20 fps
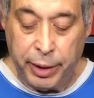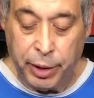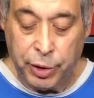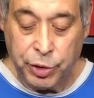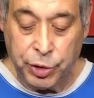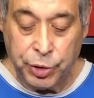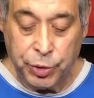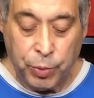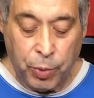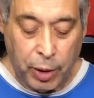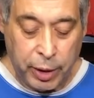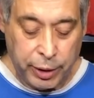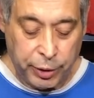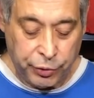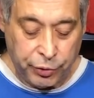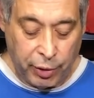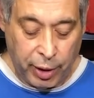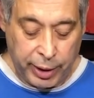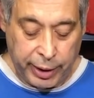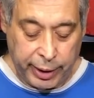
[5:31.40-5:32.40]
You just want to
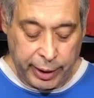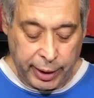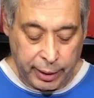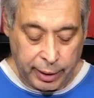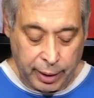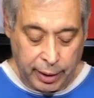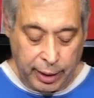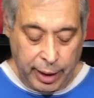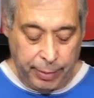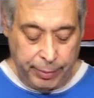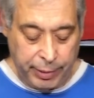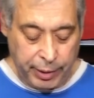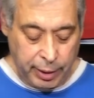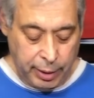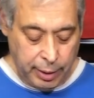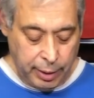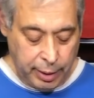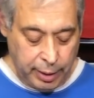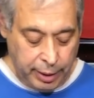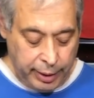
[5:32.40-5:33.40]
try to get the lemon,
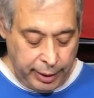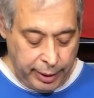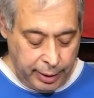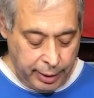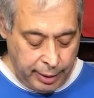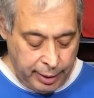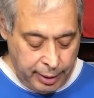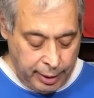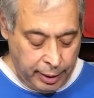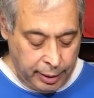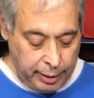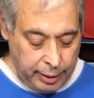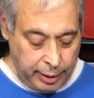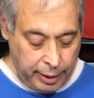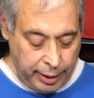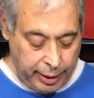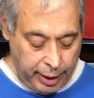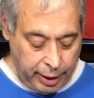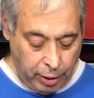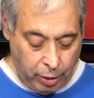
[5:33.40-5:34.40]
the, the,
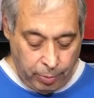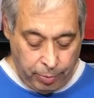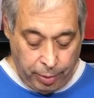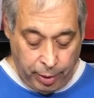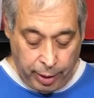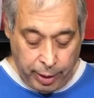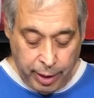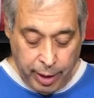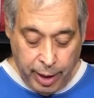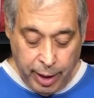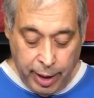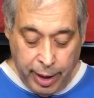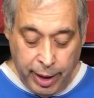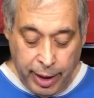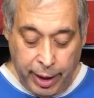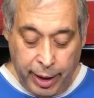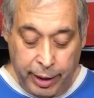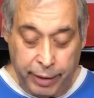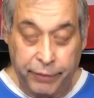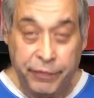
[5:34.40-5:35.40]
the yellow part.
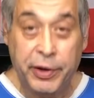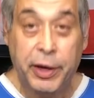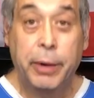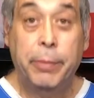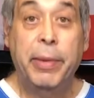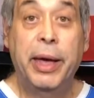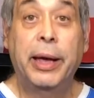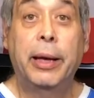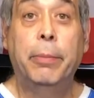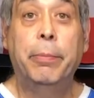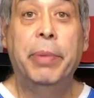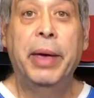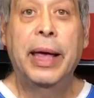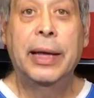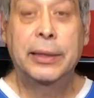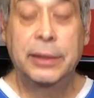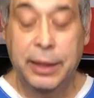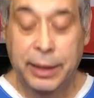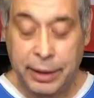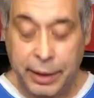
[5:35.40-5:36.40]
And if you can make a basket,